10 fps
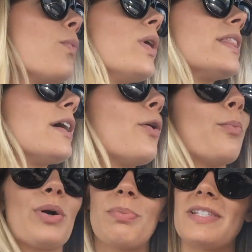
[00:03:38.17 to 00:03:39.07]
what the
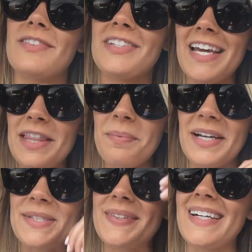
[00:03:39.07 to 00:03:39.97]
whole purpose of taking the
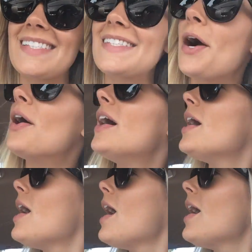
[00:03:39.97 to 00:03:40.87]
picture was. So
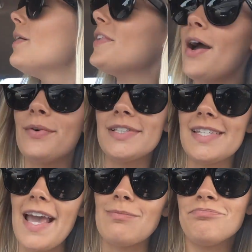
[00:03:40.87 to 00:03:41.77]
yeah, we'll
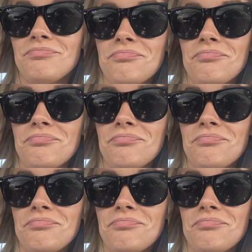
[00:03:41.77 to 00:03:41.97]
see.